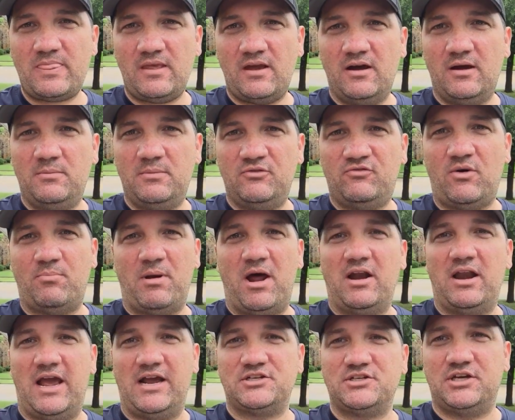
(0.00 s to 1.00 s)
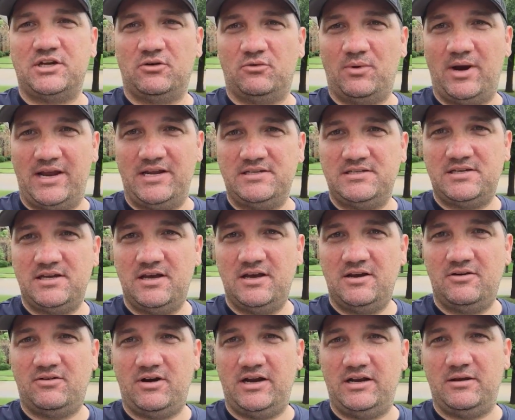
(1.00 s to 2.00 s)
if I'm not actually in a race,
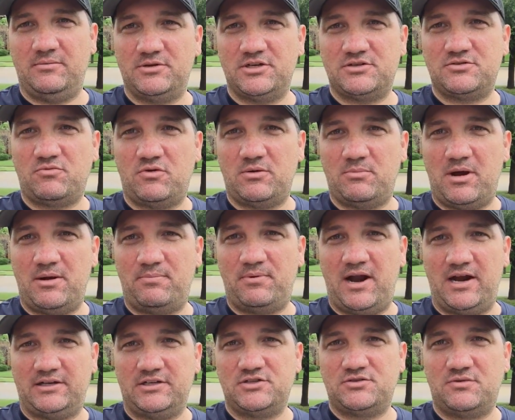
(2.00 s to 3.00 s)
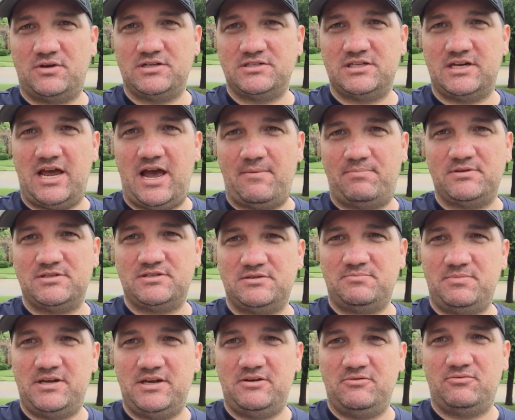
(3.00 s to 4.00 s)
right, and I'm just one of my practice runs that happens
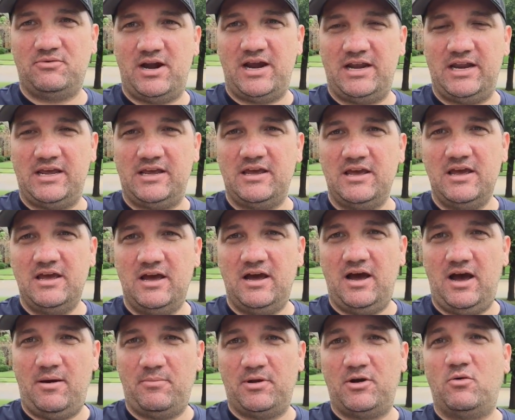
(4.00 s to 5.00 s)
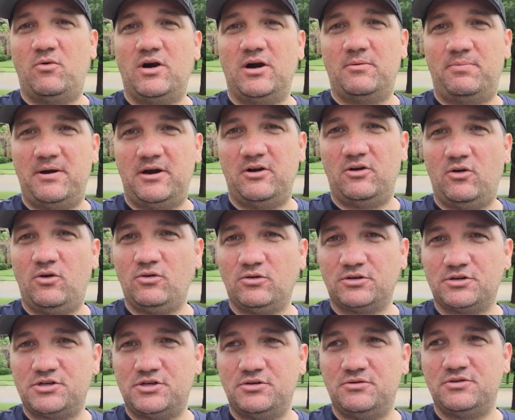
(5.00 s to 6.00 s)
to be raining, I'm going to wear a pair of
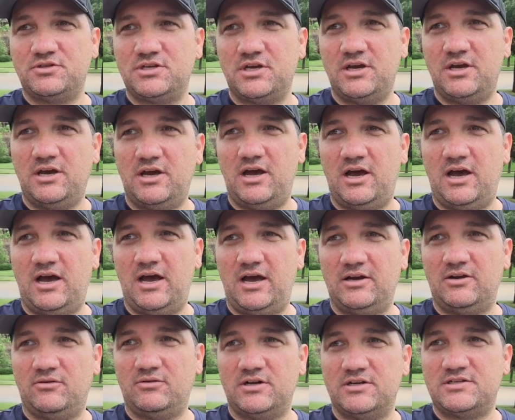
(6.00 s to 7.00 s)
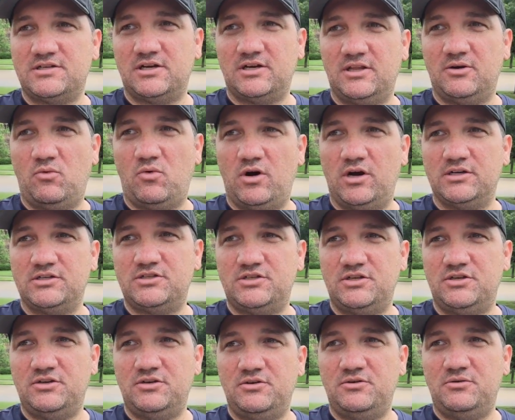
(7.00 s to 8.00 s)
older shoes. I don't necessarily want
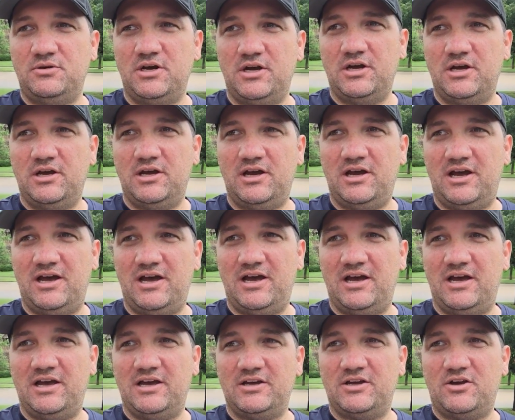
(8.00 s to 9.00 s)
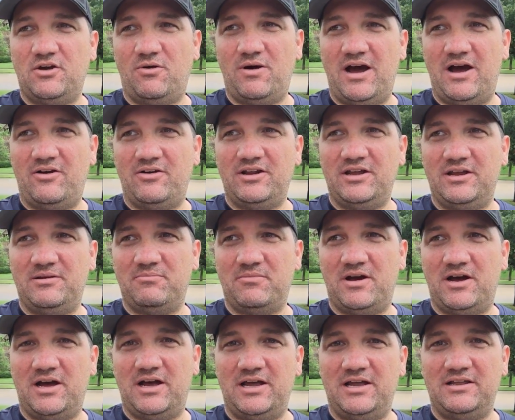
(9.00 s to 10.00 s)
to go out in
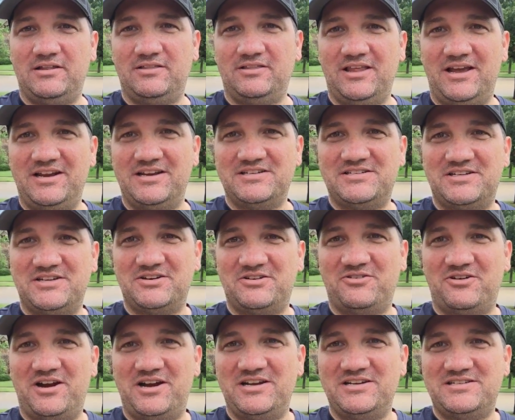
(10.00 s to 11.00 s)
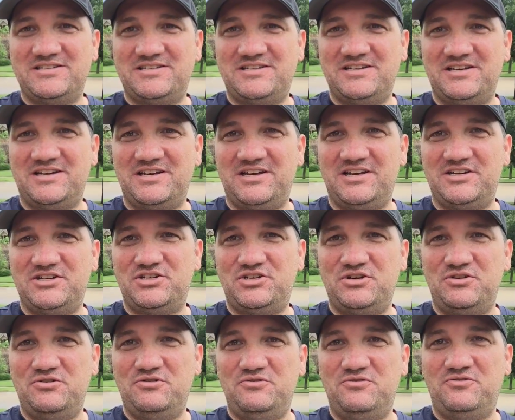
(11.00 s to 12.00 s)
my latest and greatest
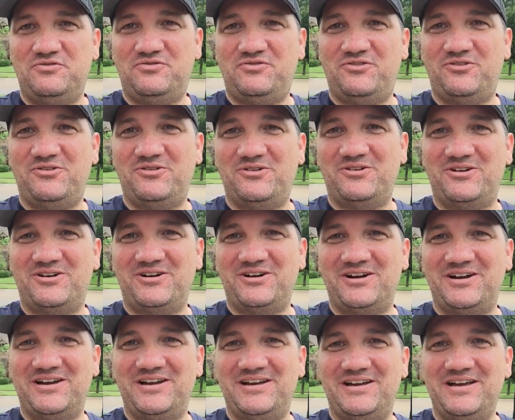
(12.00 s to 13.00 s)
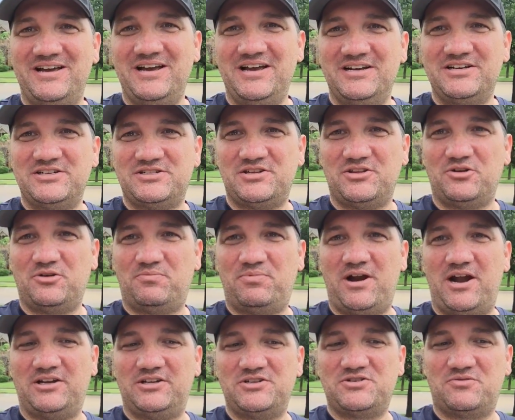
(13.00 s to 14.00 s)
shoe for just a little
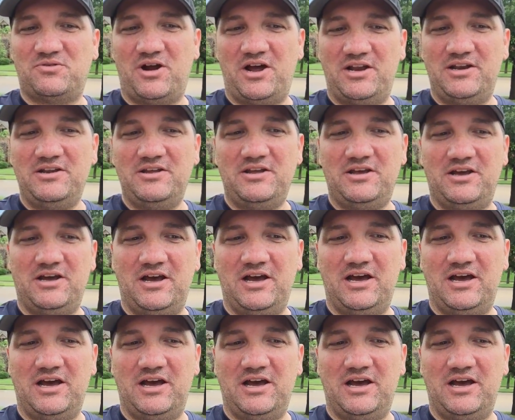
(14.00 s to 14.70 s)
practice run.